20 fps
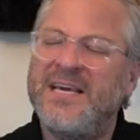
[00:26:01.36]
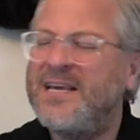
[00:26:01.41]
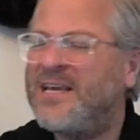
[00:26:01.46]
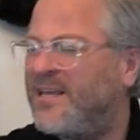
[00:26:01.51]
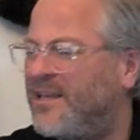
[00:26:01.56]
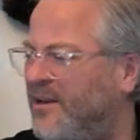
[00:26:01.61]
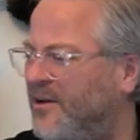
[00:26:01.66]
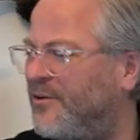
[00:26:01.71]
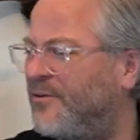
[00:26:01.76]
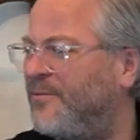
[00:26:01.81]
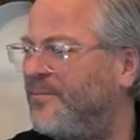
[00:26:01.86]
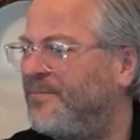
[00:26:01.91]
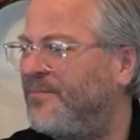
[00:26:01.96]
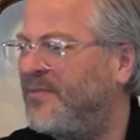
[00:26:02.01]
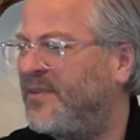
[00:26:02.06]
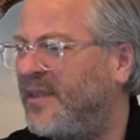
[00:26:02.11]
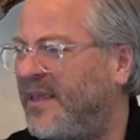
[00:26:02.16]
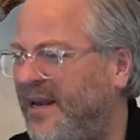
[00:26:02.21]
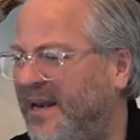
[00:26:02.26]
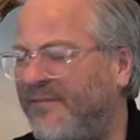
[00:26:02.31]
You know,
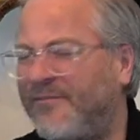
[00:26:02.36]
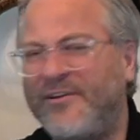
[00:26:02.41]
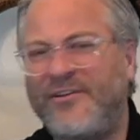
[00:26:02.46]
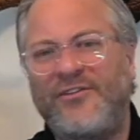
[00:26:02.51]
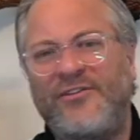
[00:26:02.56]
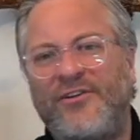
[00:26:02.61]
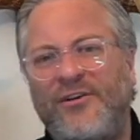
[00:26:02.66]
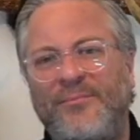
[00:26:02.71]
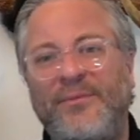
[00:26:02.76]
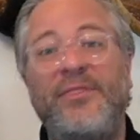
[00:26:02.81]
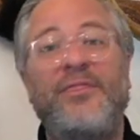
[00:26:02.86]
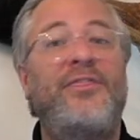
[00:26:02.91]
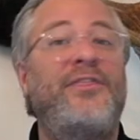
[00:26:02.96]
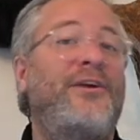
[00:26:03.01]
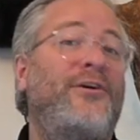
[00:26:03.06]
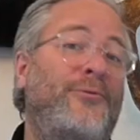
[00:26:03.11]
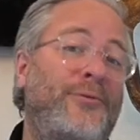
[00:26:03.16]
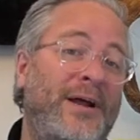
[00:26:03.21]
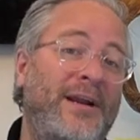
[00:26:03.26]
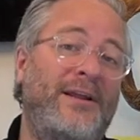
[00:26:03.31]
in every sermon,
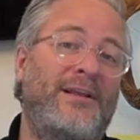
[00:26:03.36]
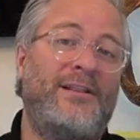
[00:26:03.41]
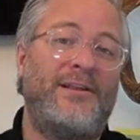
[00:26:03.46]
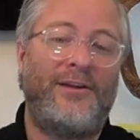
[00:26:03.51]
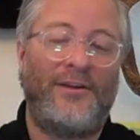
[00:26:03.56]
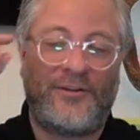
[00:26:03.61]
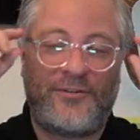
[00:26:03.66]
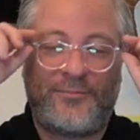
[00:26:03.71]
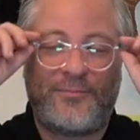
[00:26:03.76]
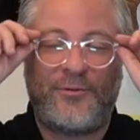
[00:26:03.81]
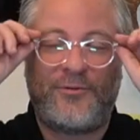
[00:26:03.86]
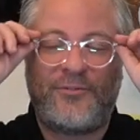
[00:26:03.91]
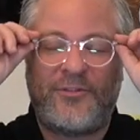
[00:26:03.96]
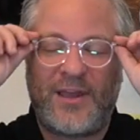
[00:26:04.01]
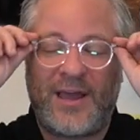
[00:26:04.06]
theoretically, you're supposed to